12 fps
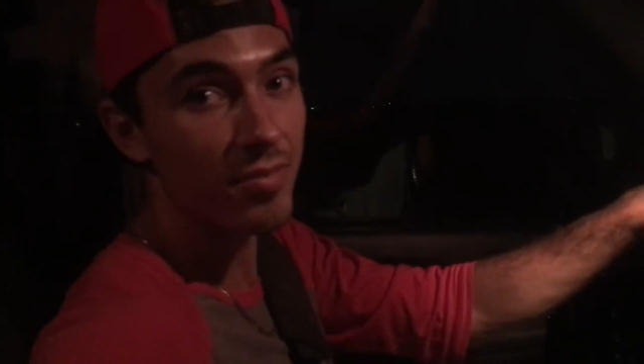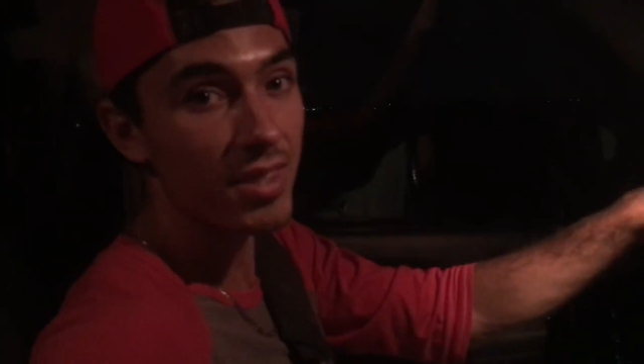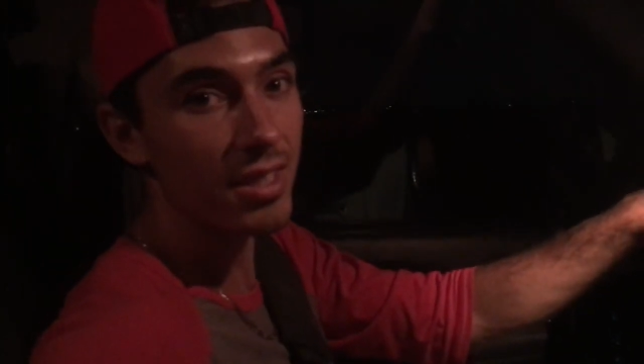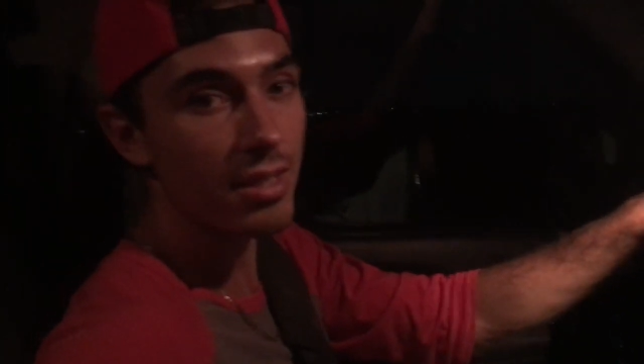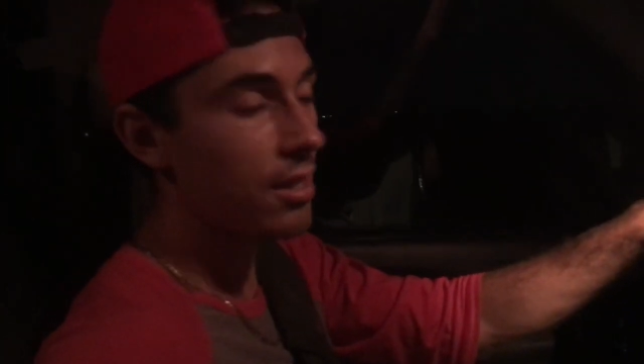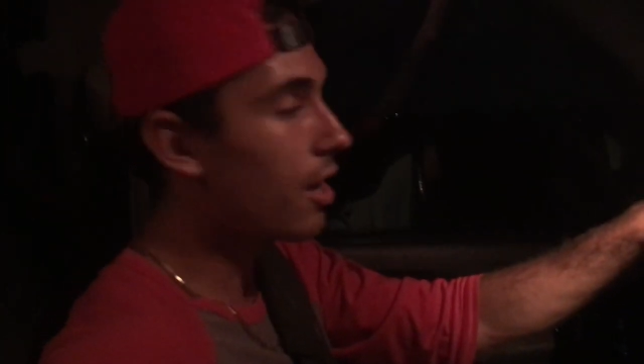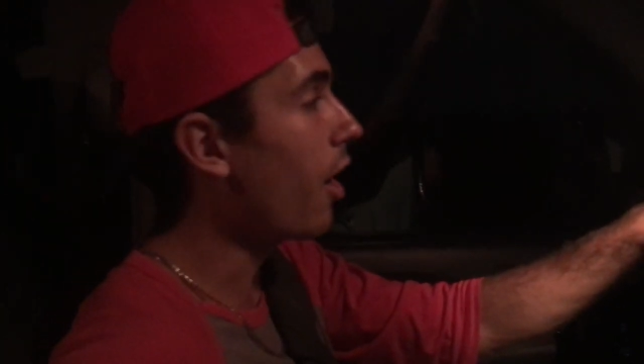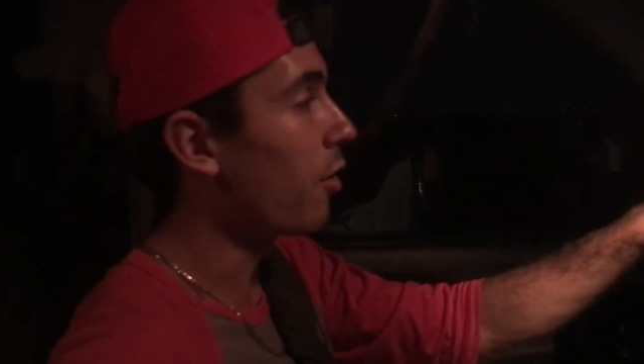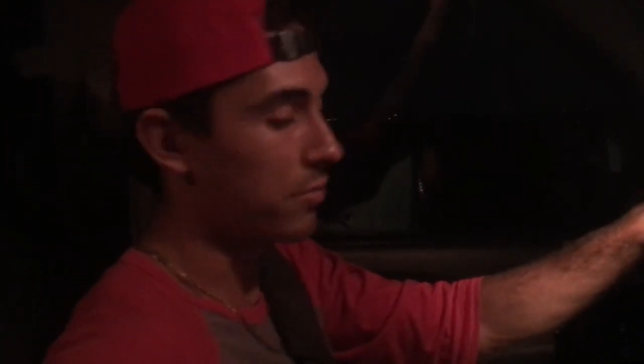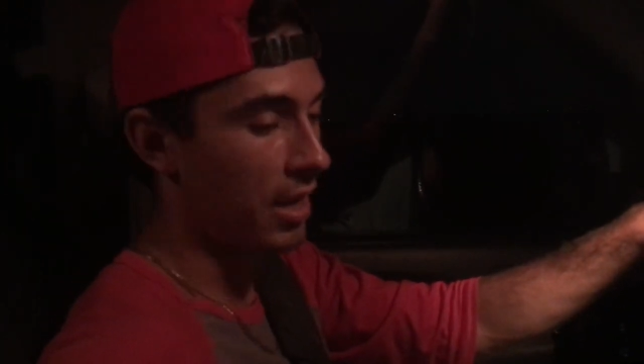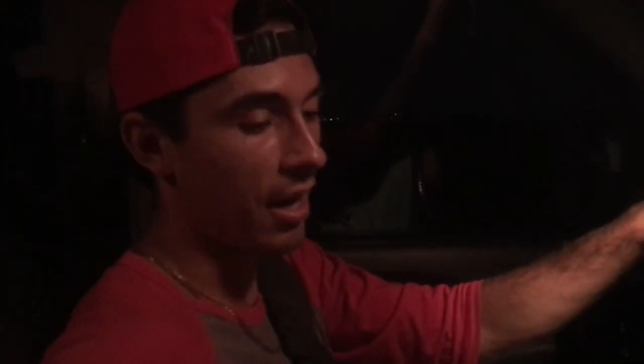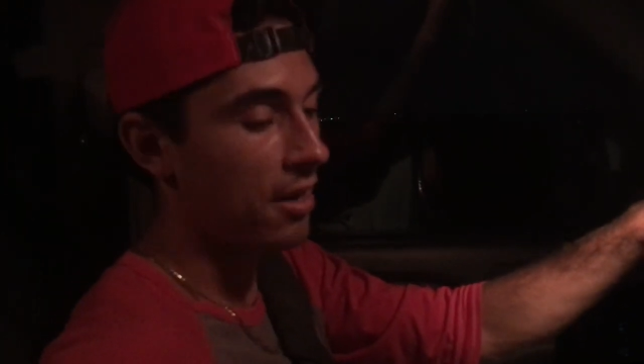us our
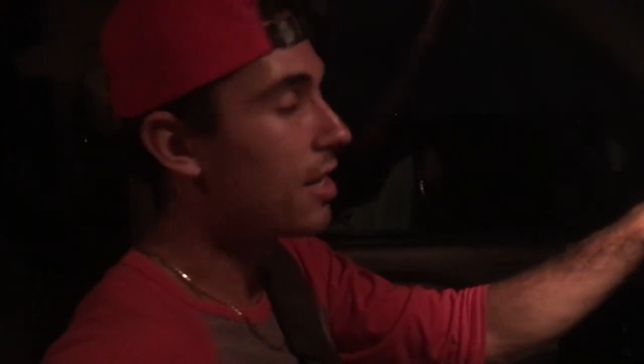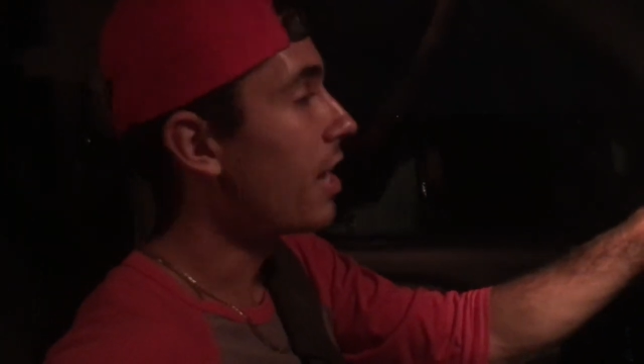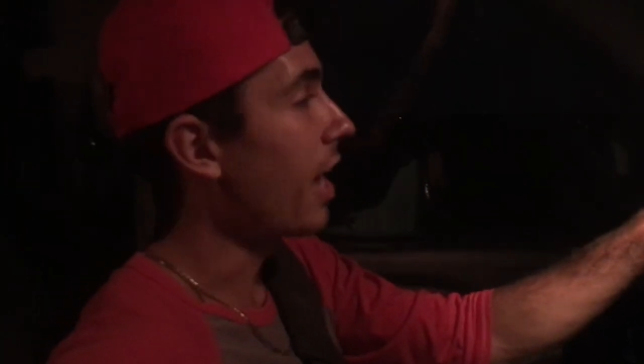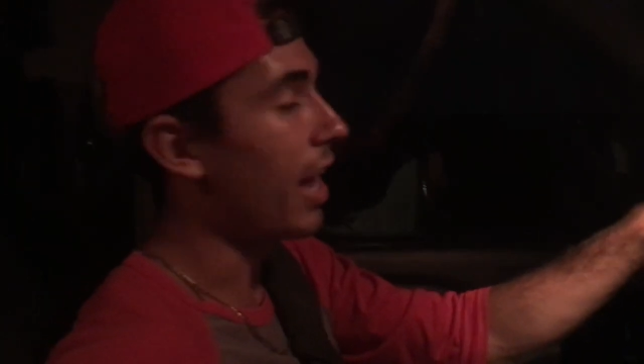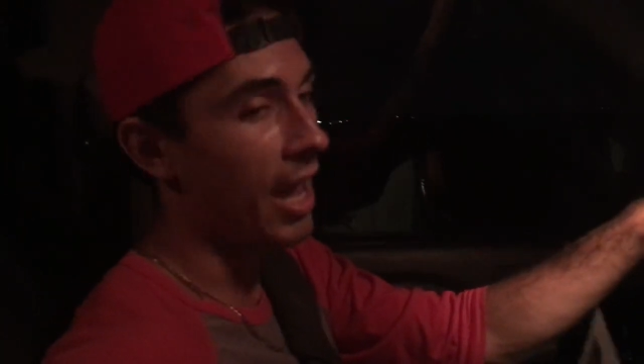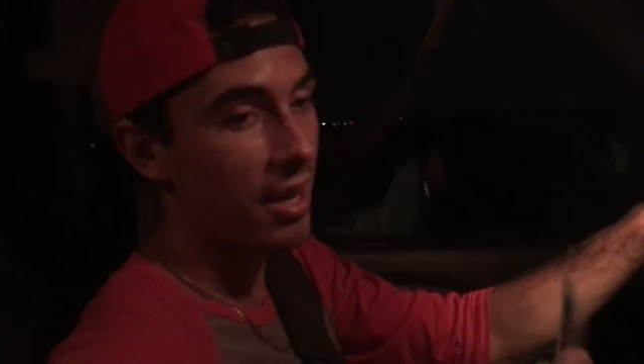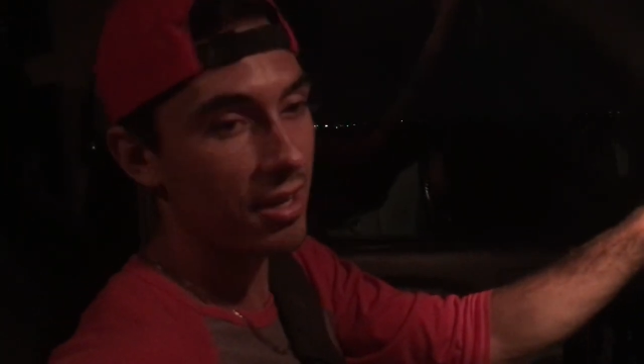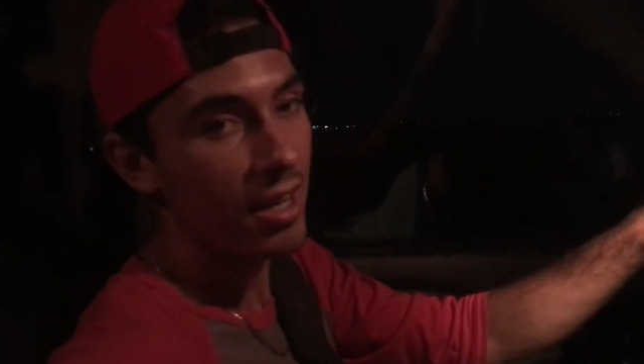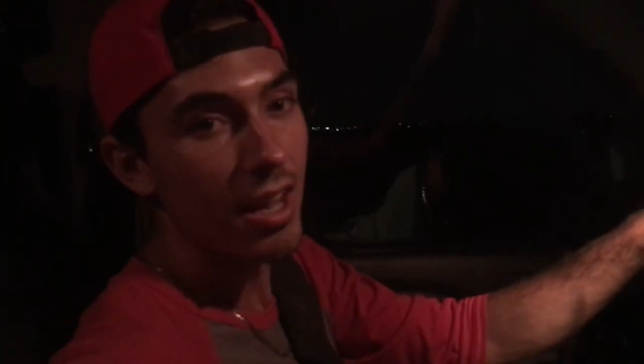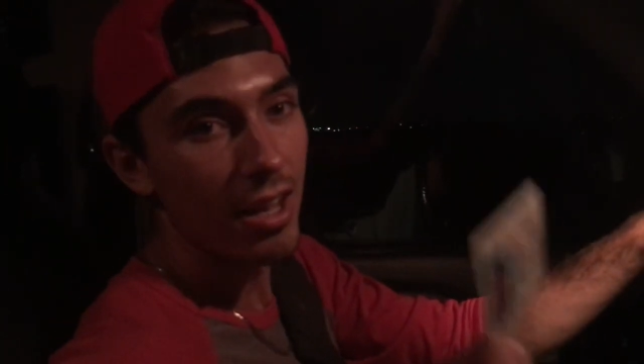IDs oh, yeah. back. And